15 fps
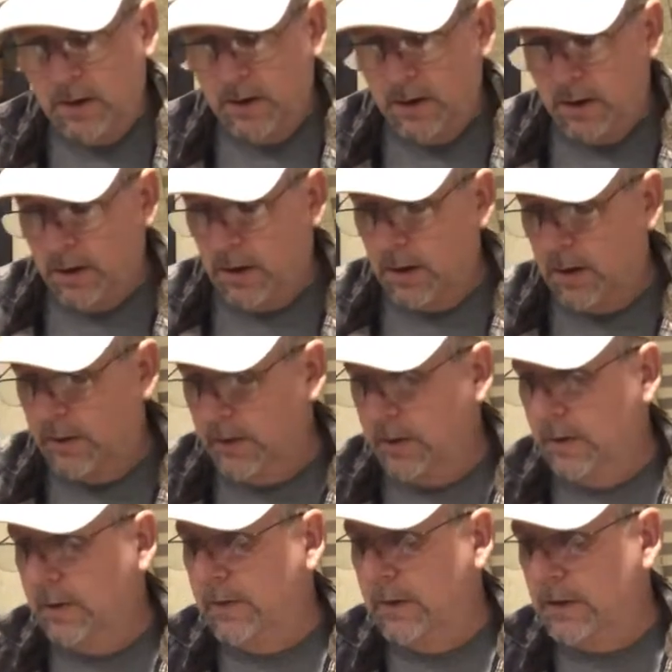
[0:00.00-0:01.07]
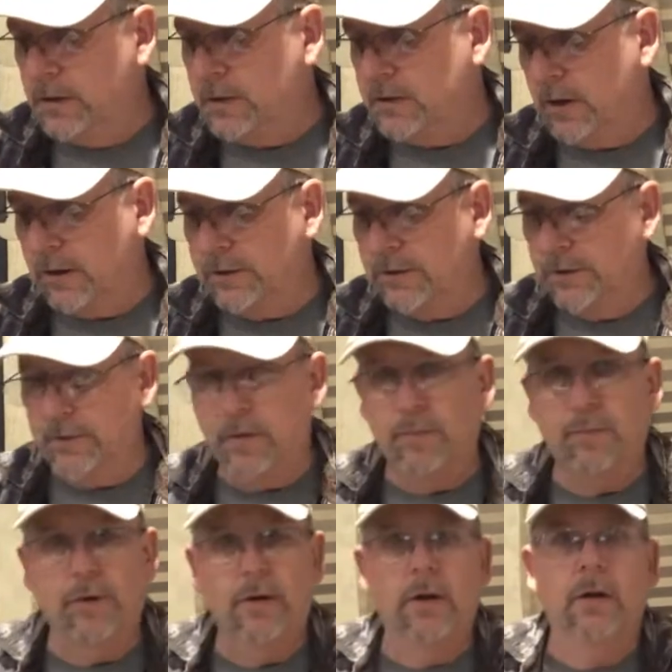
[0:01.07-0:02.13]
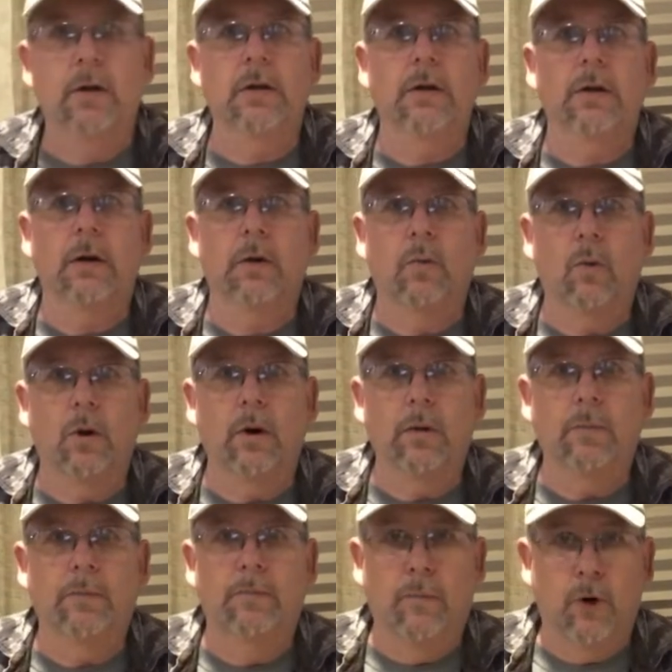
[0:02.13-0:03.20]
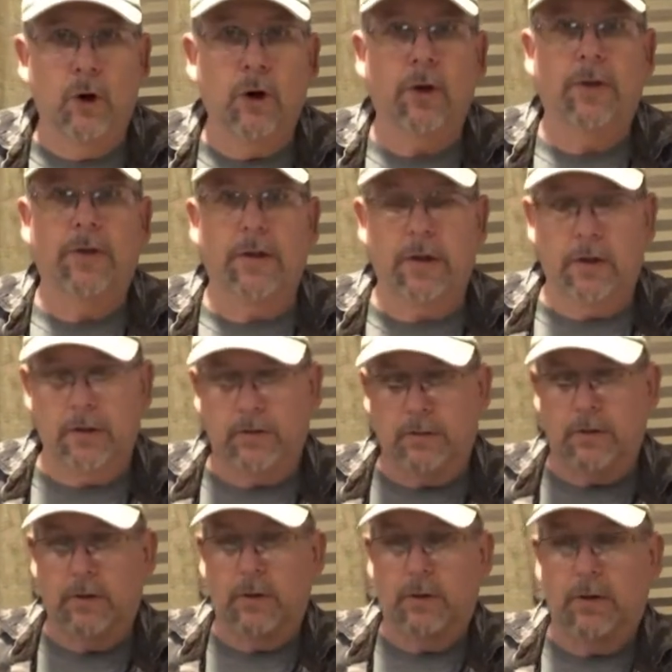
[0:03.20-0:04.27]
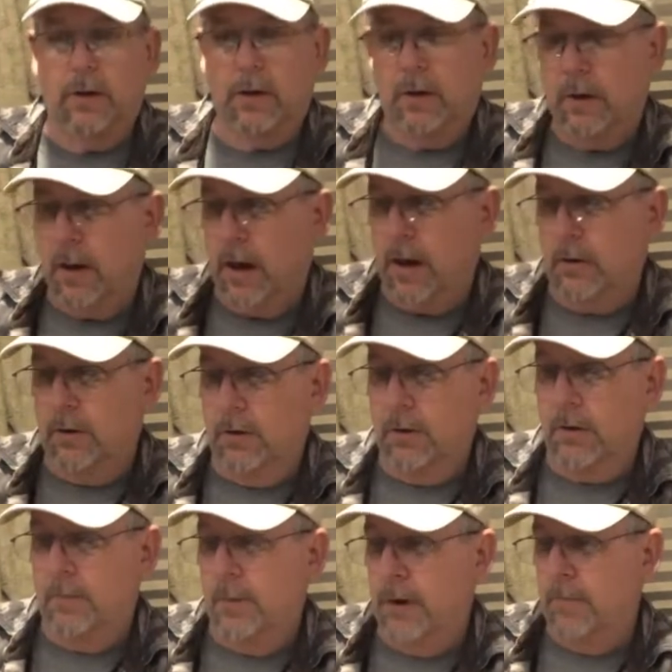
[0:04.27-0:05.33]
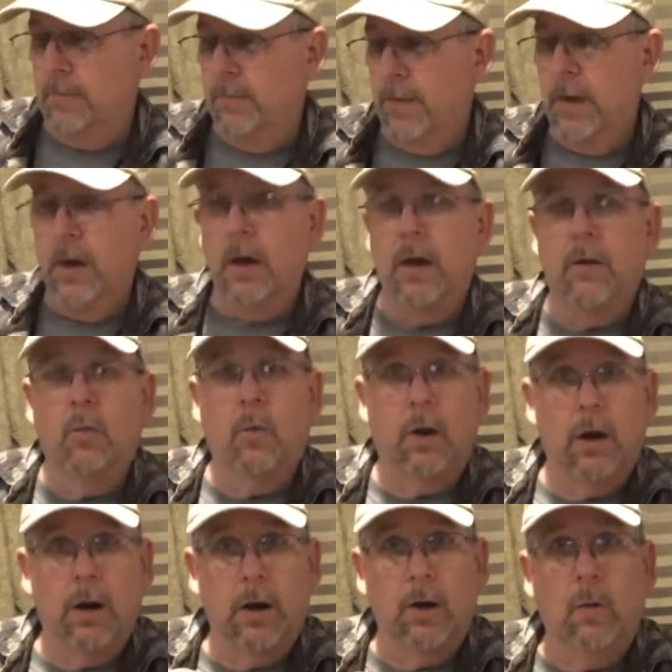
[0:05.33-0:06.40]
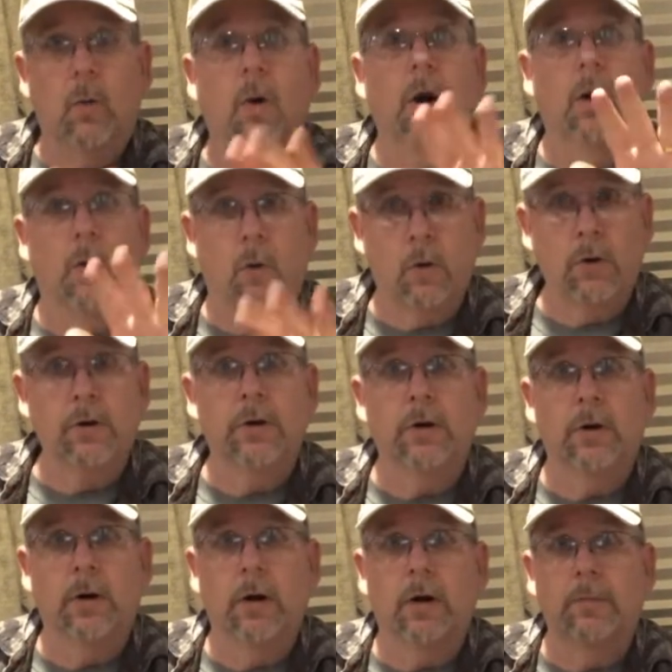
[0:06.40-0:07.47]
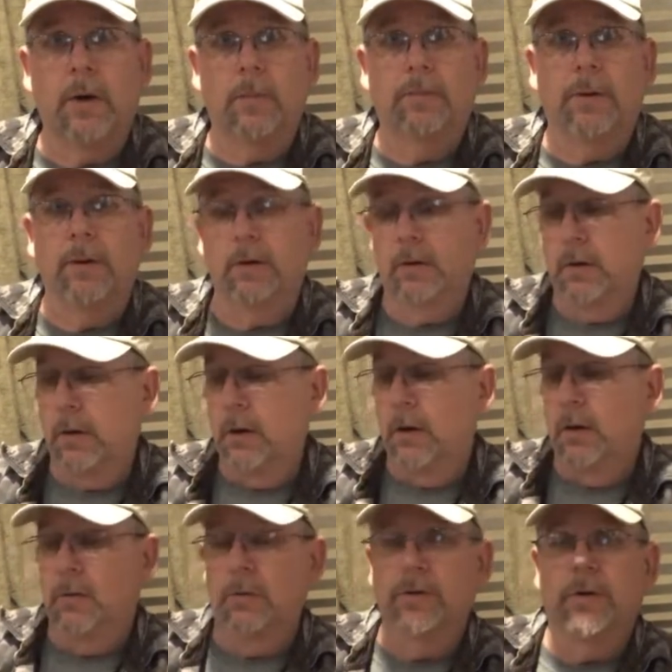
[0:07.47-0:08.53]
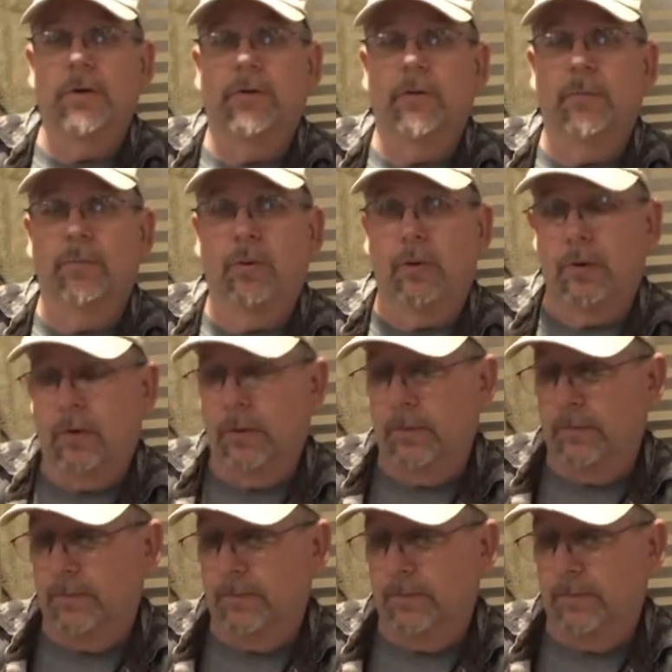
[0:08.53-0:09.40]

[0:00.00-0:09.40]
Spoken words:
The instructions are pretty clear on where to hook things and how to hook them up and what order to hook them up in, which is important.